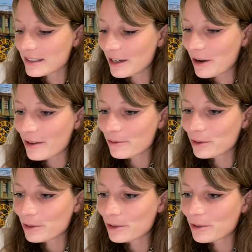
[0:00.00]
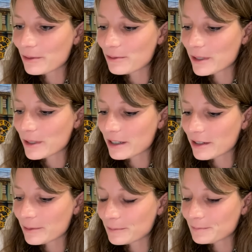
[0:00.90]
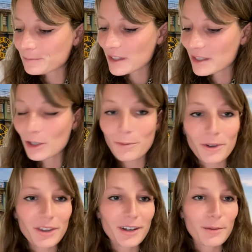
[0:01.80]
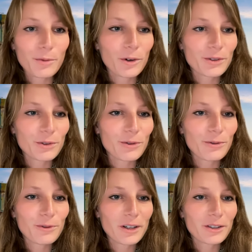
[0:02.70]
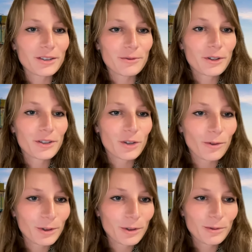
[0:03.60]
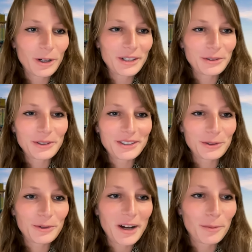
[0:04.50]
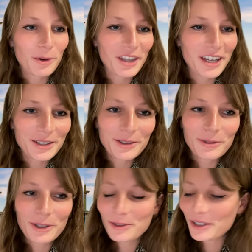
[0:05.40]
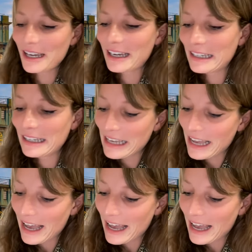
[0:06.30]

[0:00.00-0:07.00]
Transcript: So I will um, stop with a more sort of philosophical one or sort of hypothetical one for you, Annie.